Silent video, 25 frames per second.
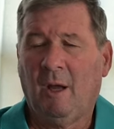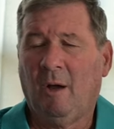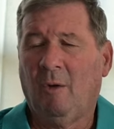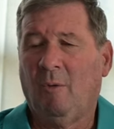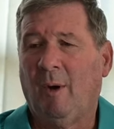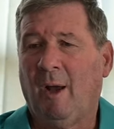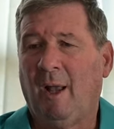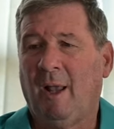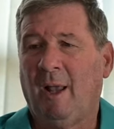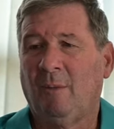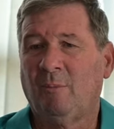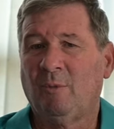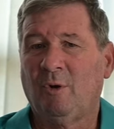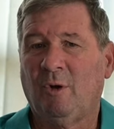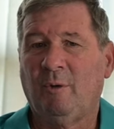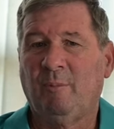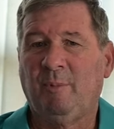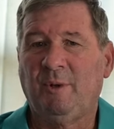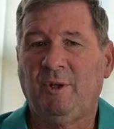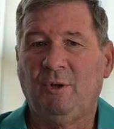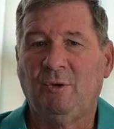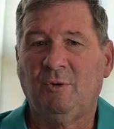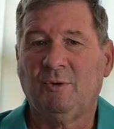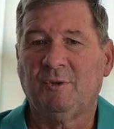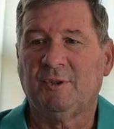Well, I'm going to
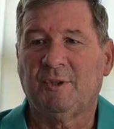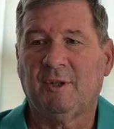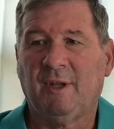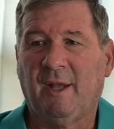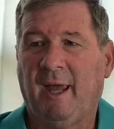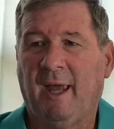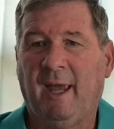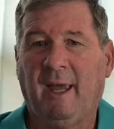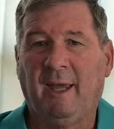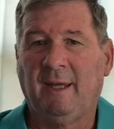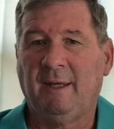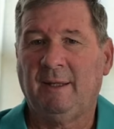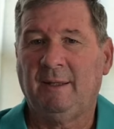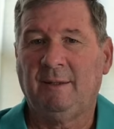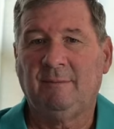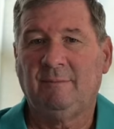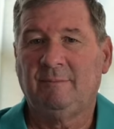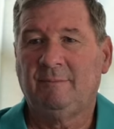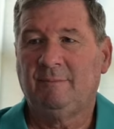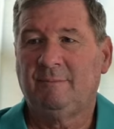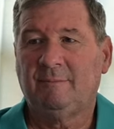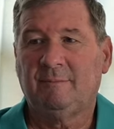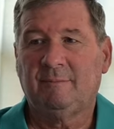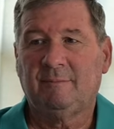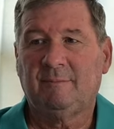be using a
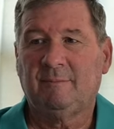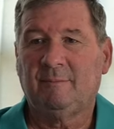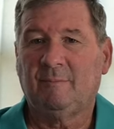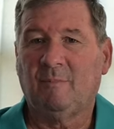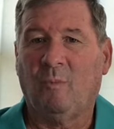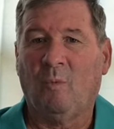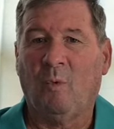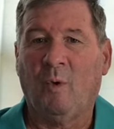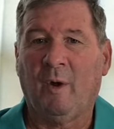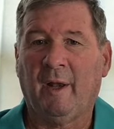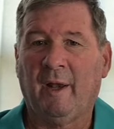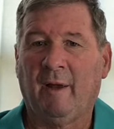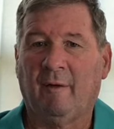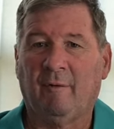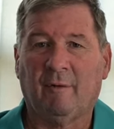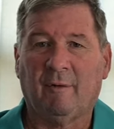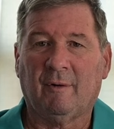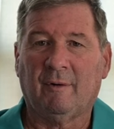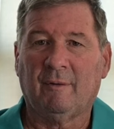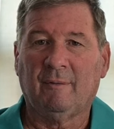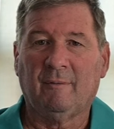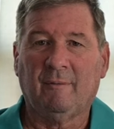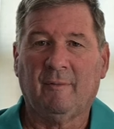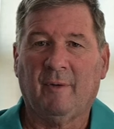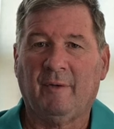whatever.